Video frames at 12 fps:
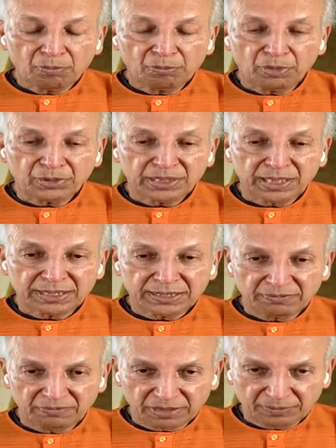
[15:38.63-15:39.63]
body has
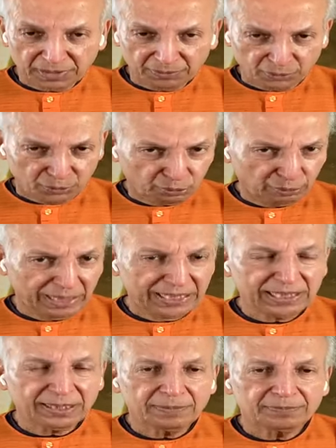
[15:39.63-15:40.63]
developed some
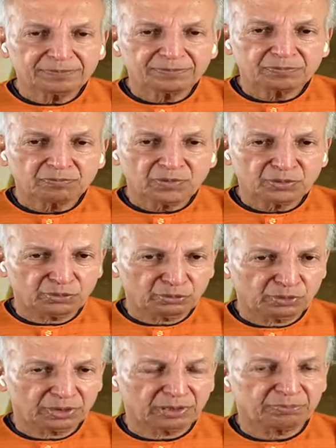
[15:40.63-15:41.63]
swelling
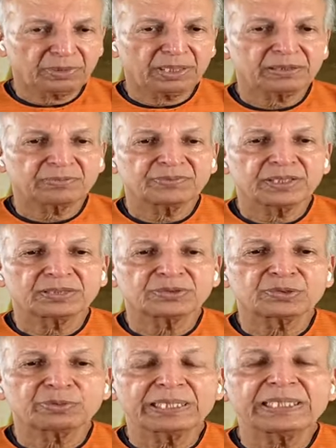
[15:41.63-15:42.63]
during the part of the
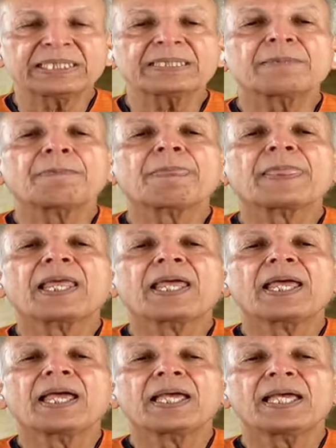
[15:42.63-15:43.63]
swelling
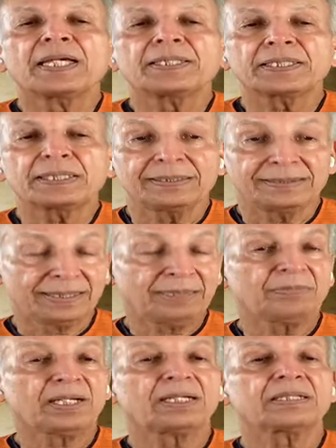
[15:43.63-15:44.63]
and
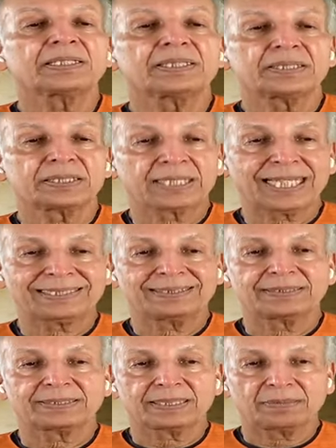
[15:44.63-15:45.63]
edema, it
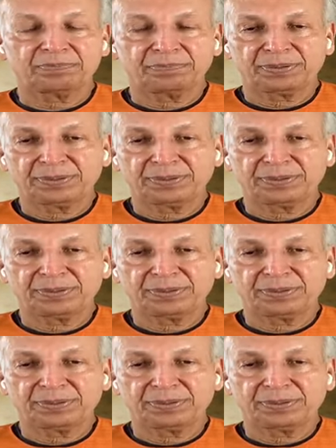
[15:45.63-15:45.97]
tightens up.